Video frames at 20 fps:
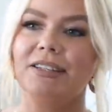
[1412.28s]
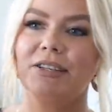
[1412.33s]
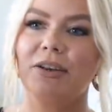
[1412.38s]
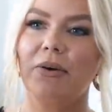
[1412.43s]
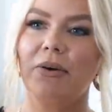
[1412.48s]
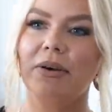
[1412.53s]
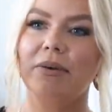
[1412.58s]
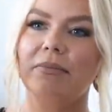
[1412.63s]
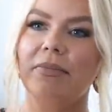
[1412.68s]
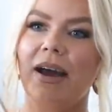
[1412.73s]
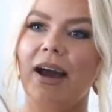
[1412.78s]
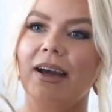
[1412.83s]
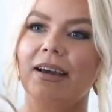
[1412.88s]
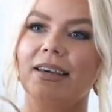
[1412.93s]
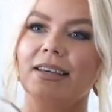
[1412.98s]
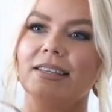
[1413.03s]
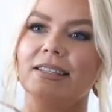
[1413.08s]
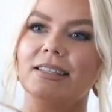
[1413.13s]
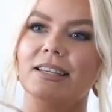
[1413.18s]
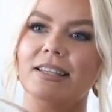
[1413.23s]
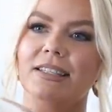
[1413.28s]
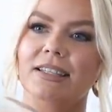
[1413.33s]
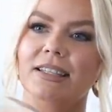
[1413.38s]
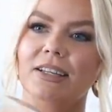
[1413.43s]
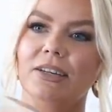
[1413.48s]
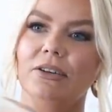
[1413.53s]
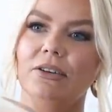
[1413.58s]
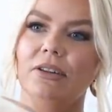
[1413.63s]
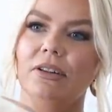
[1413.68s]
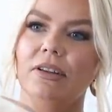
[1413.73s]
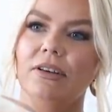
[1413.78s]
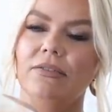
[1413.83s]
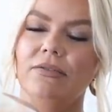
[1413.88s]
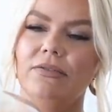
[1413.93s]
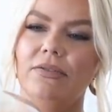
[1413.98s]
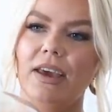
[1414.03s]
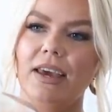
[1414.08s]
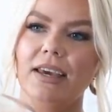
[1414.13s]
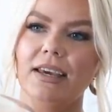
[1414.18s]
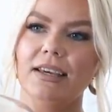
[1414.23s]
is going back is this little
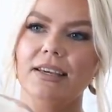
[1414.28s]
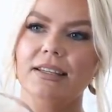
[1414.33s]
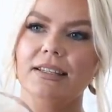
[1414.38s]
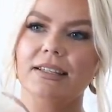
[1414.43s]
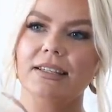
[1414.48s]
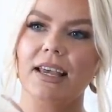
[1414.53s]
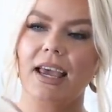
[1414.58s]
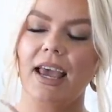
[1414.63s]
vase.